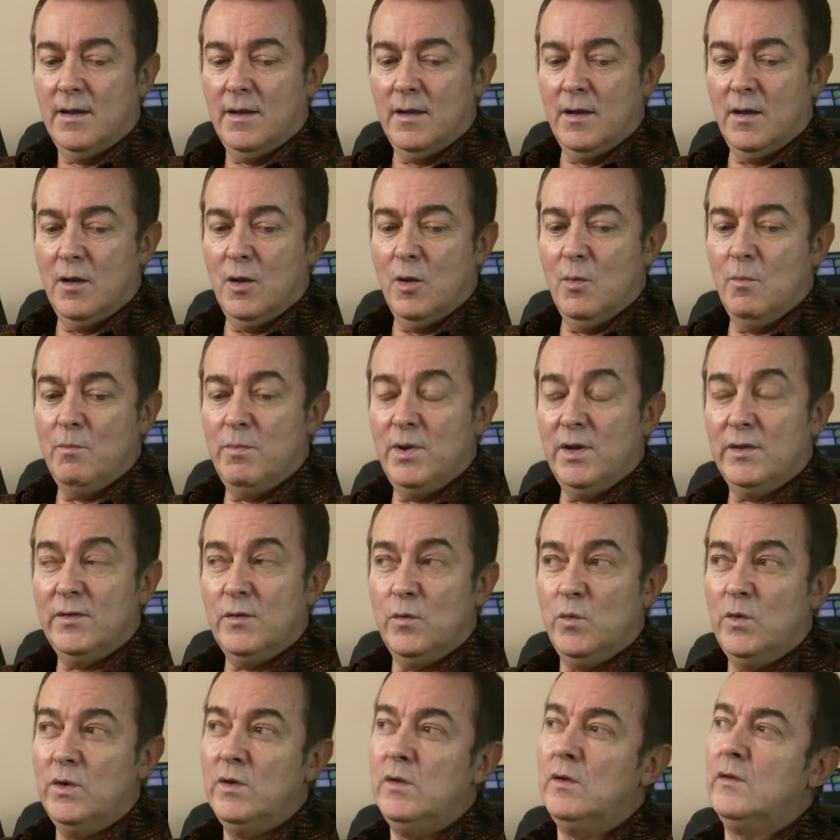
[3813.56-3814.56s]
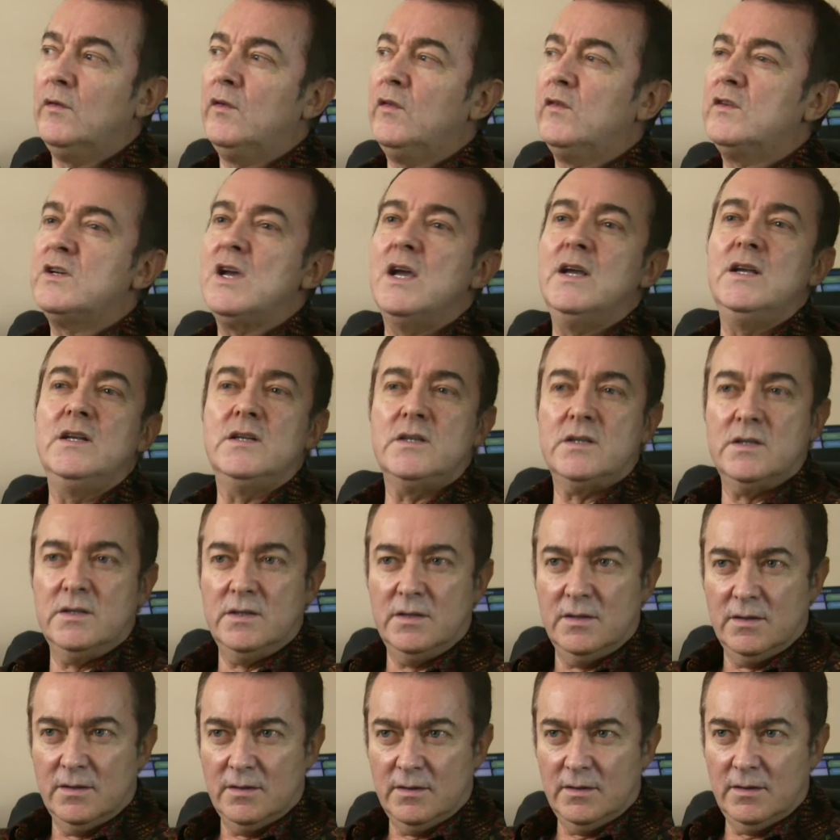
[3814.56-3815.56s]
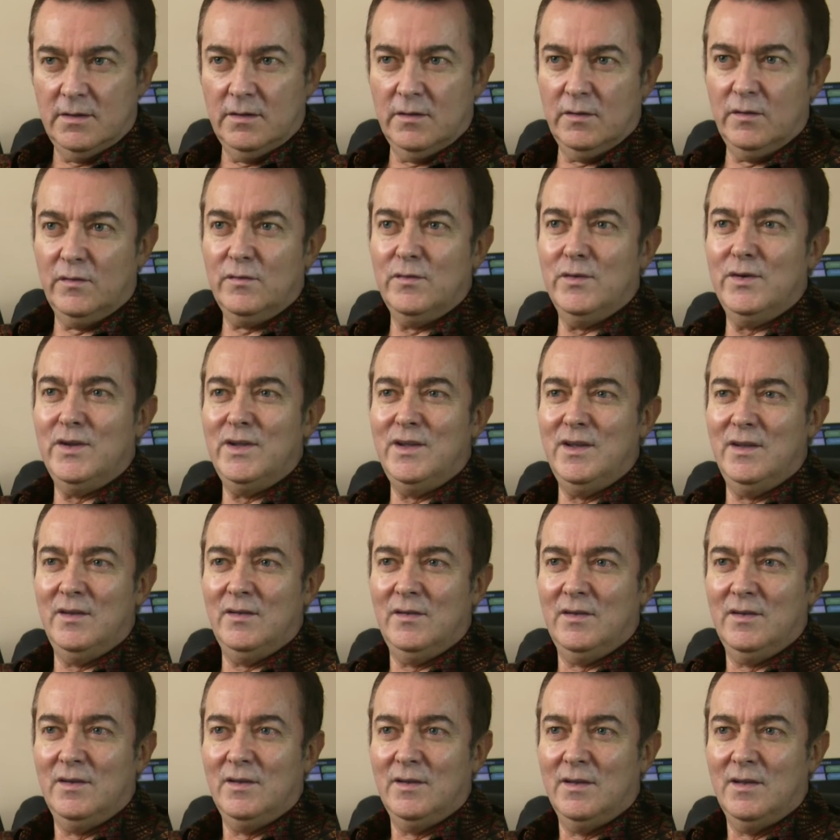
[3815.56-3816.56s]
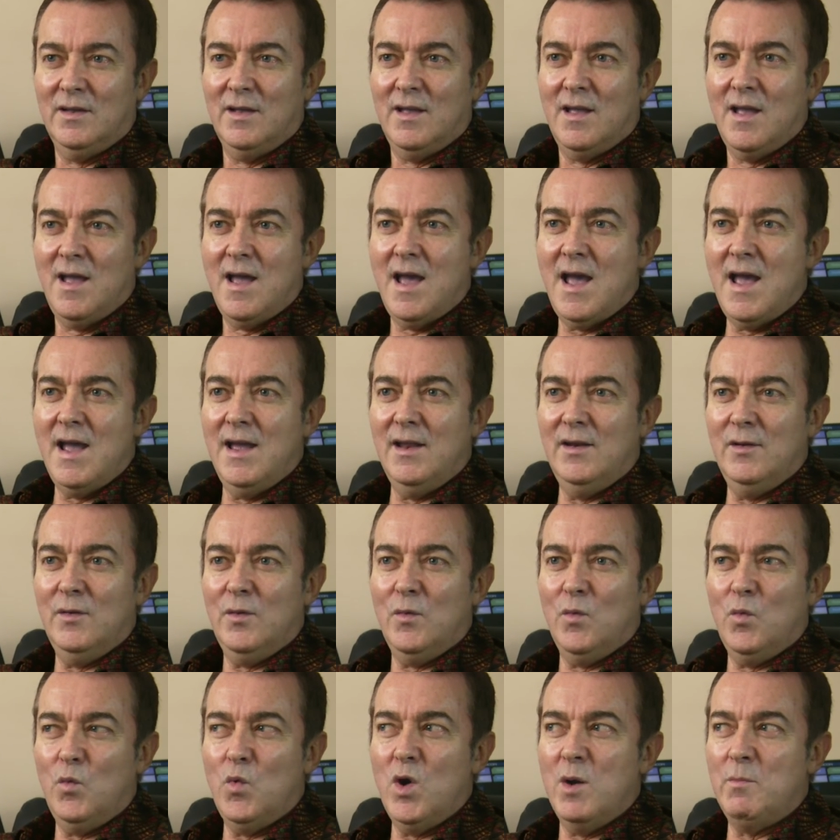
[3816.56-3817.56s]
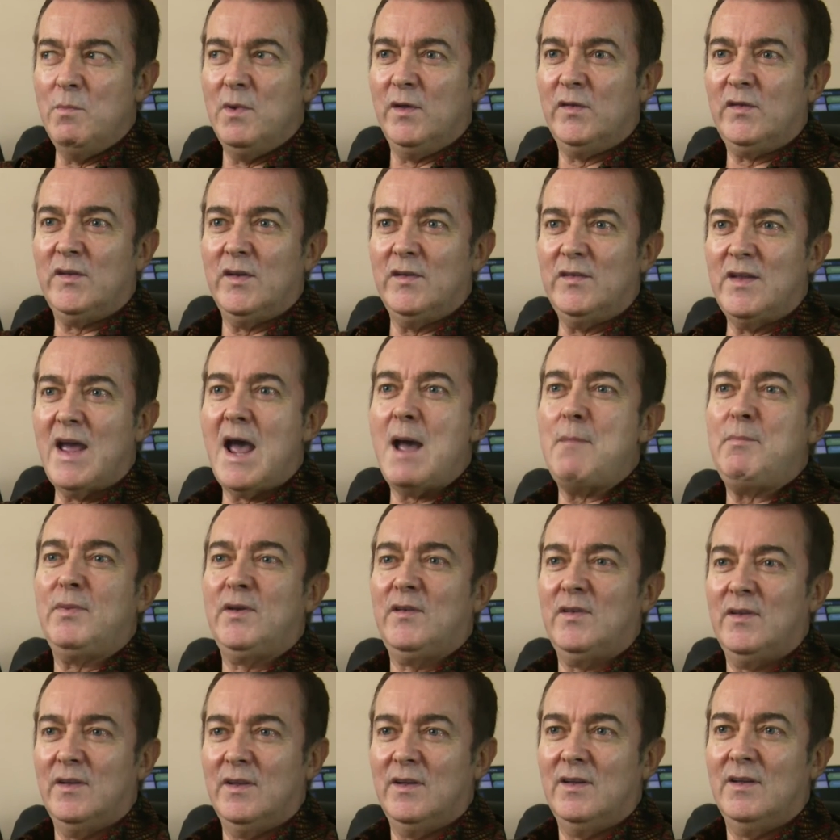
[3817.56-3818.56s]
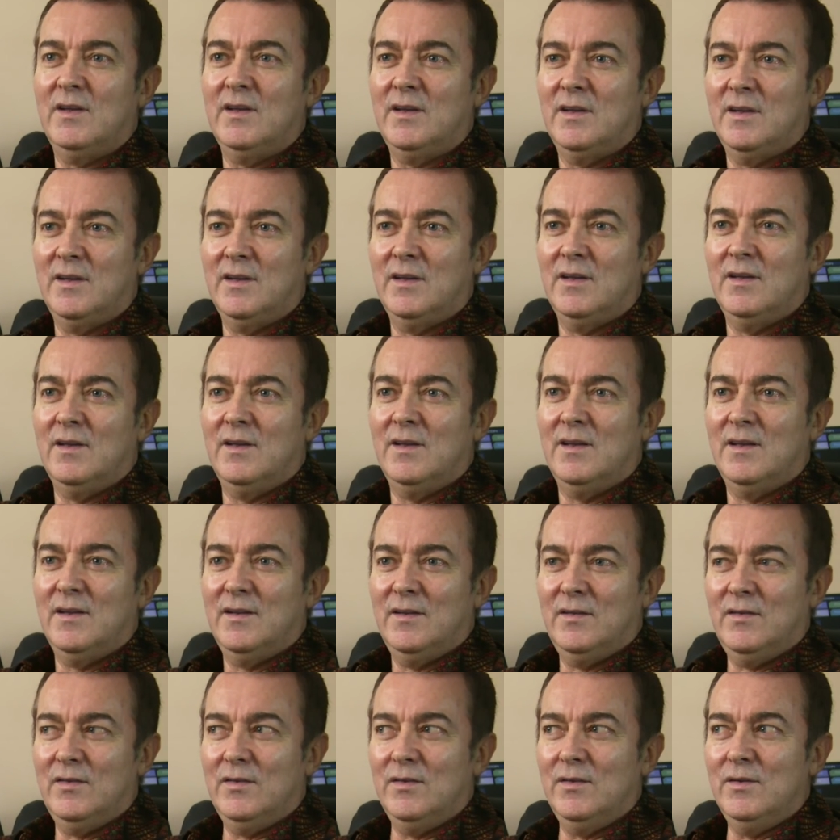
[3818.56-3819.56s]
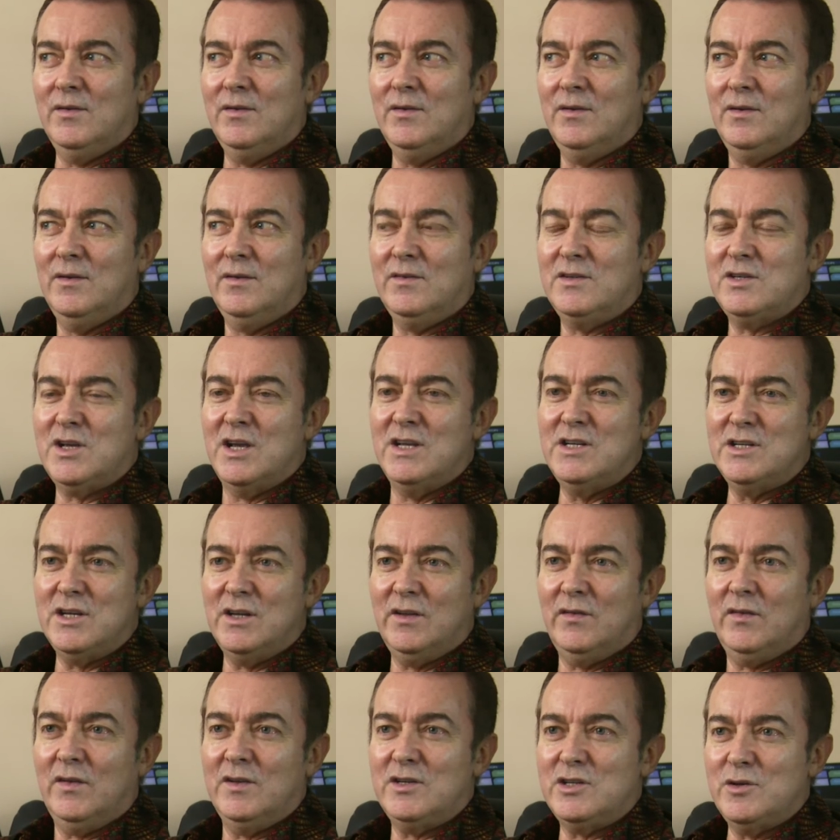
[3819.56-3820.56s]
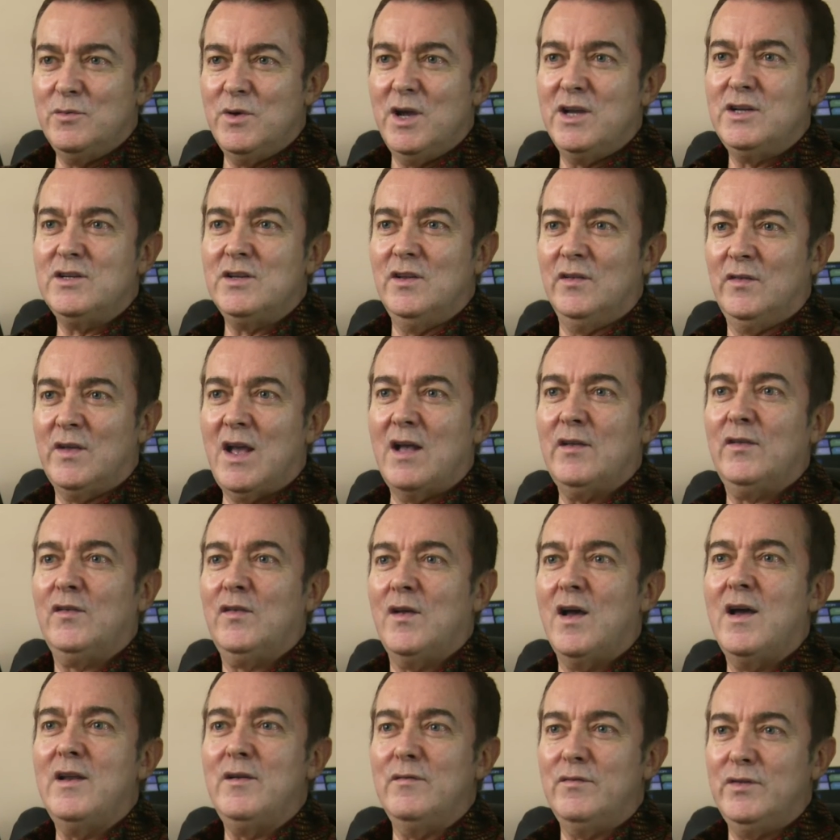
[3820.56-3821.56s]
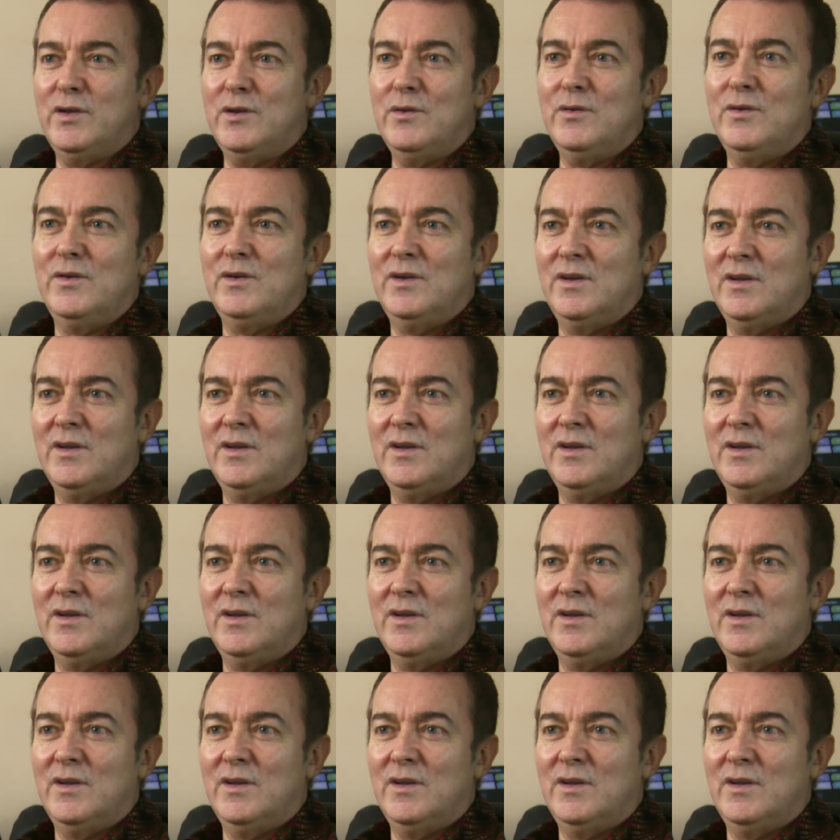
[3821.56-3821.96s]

Um, but the world has changed in those forty years, and one must adapt to changing situations outside of you,